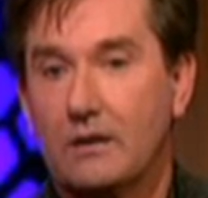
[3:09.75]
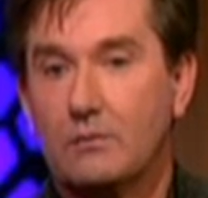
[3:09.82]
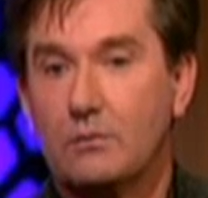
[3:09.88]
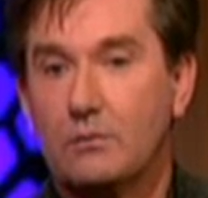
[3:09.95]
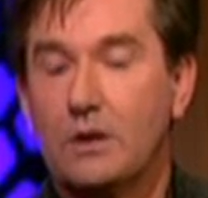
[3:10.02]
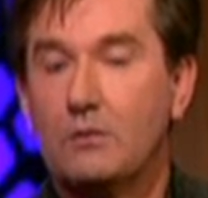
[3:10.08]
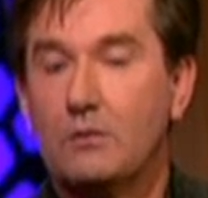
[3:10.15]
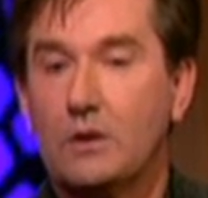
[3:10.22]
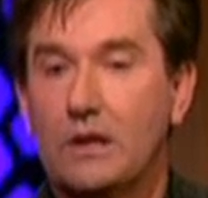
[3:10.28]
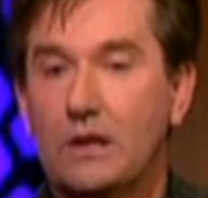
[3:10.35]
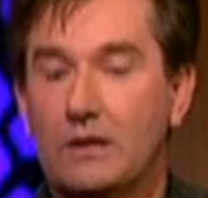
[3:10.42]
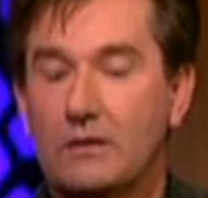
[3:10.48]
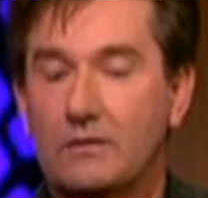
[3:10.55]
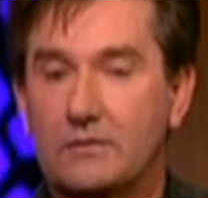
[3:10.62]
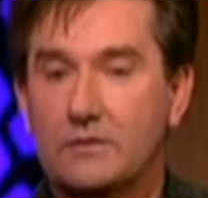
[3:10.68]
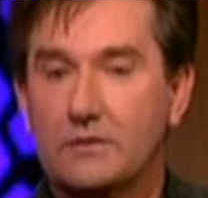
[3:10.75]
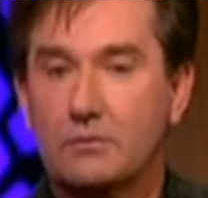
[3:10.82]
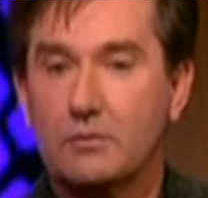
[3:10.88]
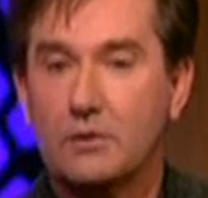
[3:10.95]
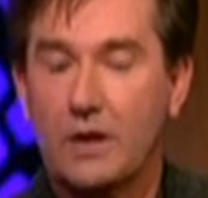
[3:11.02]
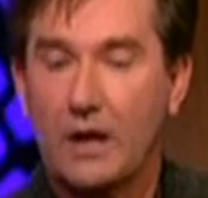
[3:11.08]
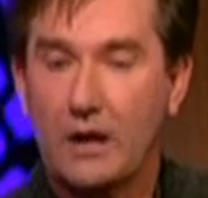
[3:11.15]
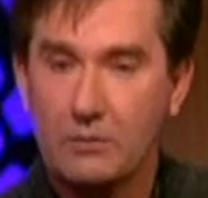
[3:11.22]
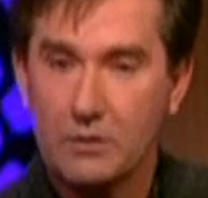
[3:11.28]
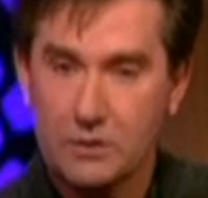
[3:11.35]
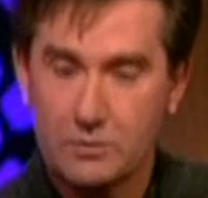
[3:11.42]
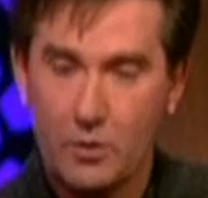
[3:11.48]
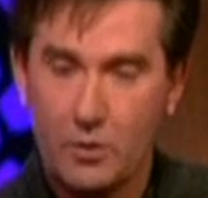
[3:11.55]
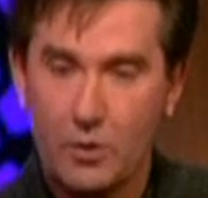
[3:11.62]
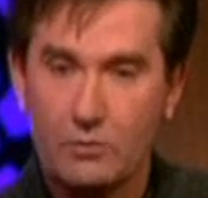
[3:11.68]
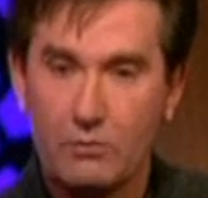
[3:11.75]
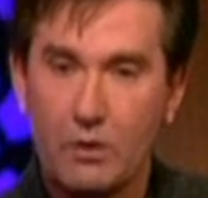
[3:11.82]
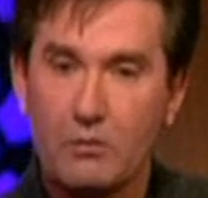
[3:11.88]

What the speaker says: We lived, when I was born,